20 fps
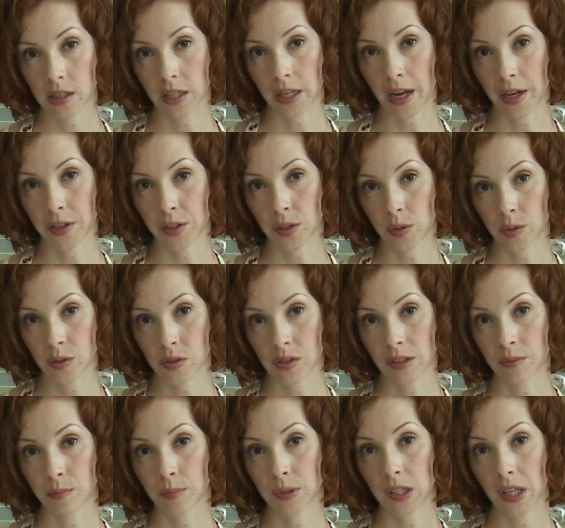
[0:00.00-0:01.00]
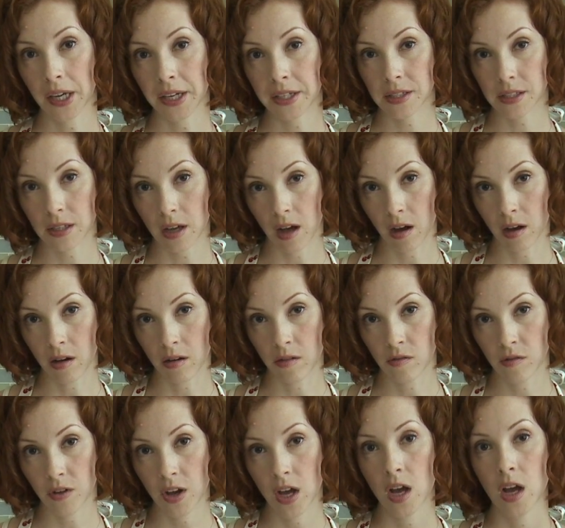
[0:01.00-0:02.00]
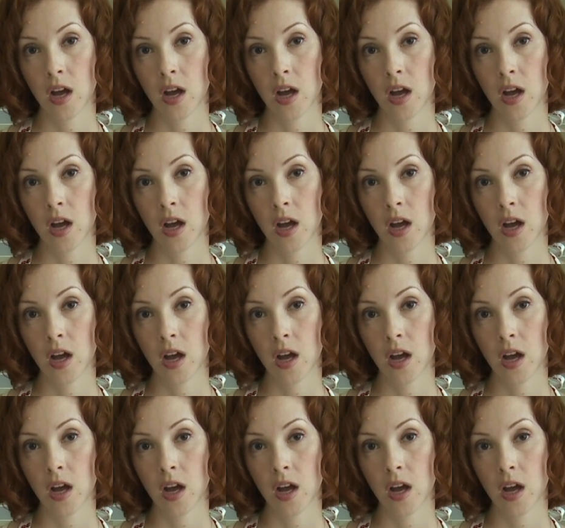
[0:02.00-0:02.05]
that I use in place of